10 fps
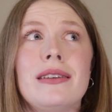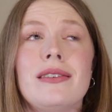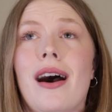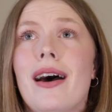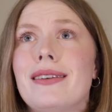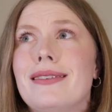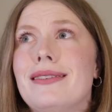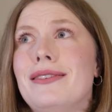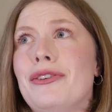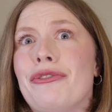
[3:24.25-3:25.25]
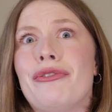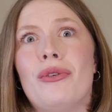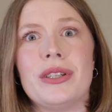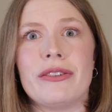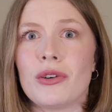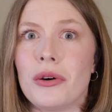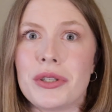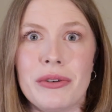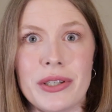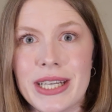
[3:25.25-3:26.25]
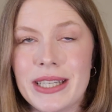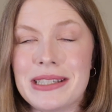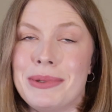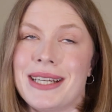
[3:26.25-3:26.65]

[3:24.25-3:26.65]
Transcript: not your full difficulty routines